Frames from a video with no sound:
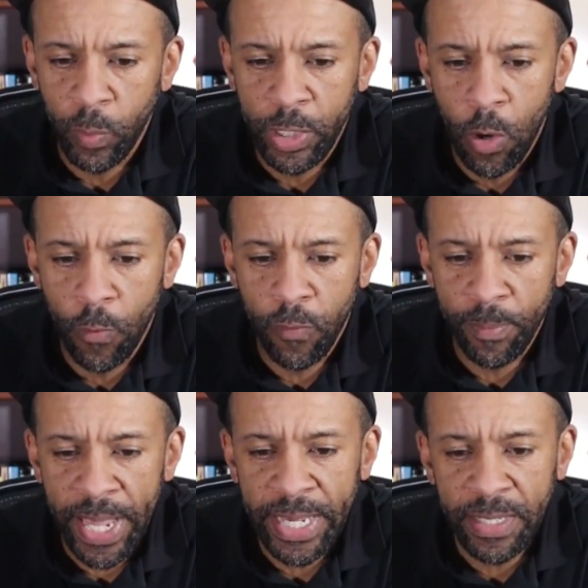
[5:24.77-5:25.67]
We go
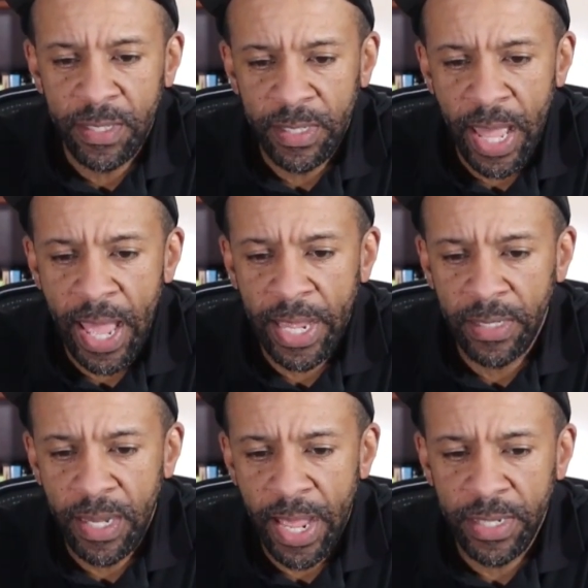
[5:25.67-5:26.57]
from 8 to
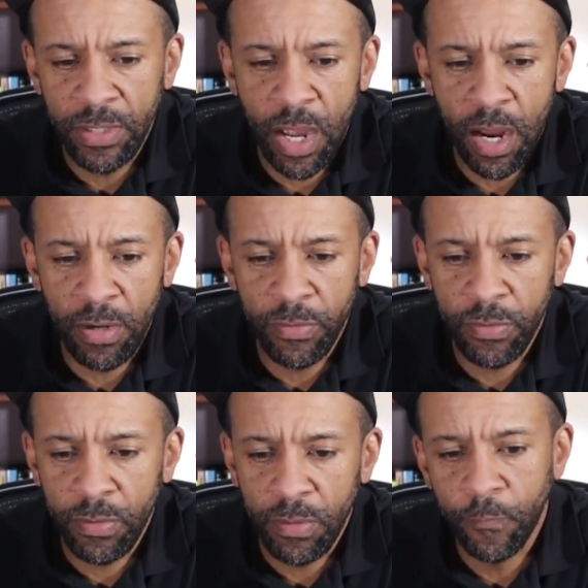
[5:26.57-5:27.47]
9, 9 yards.